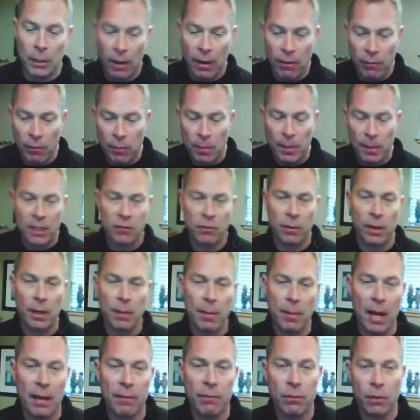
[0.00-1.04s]
You know, everybody's very
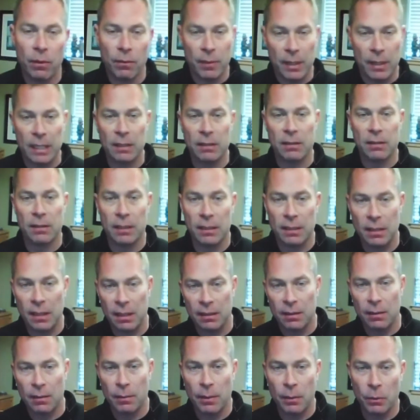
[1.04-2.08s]
mindful of this. It's
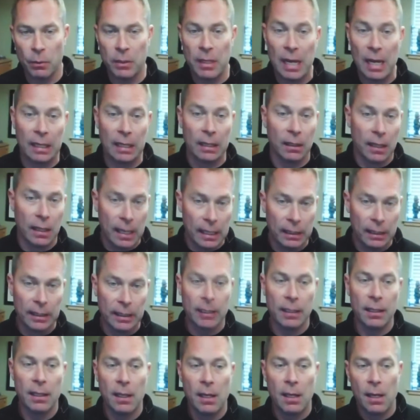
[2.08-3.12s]
not something we're taking lightly.
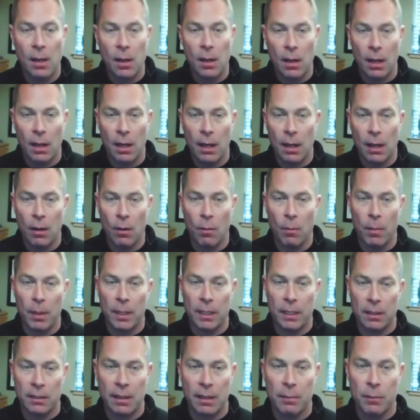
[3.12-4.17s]
Um, but
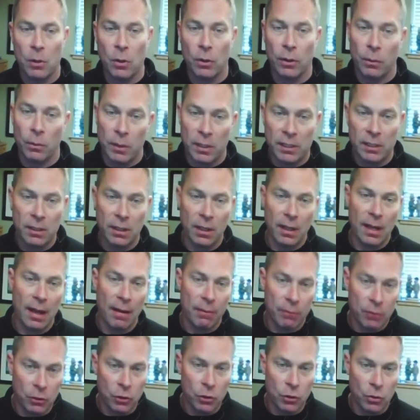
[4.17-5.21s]
at the same token, we still
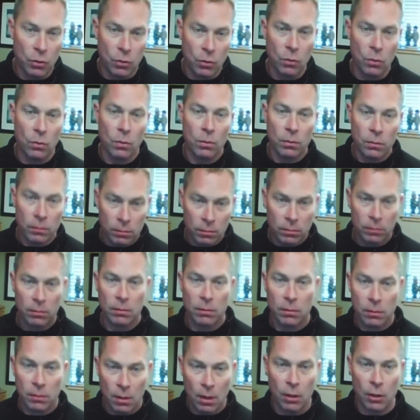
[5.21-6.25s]
have to do
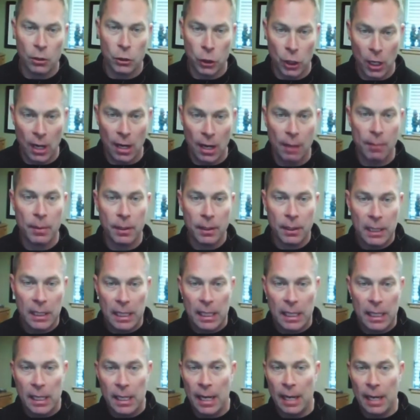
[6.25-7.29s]
our job
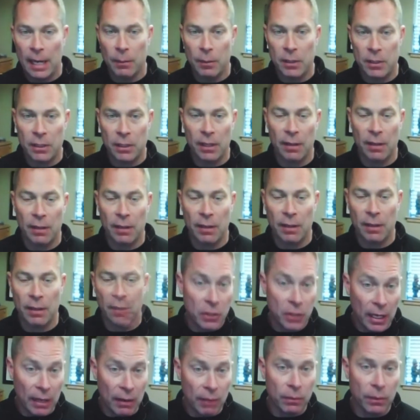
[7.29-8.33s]
mm-hmm. and we still have to do it
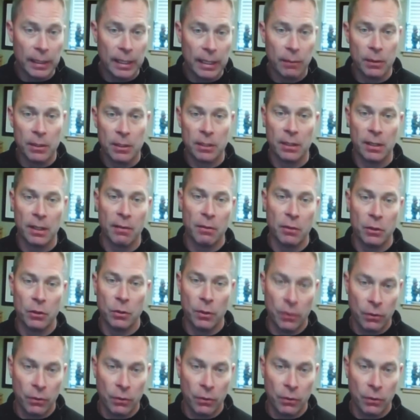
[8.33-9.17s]
safely and we still have to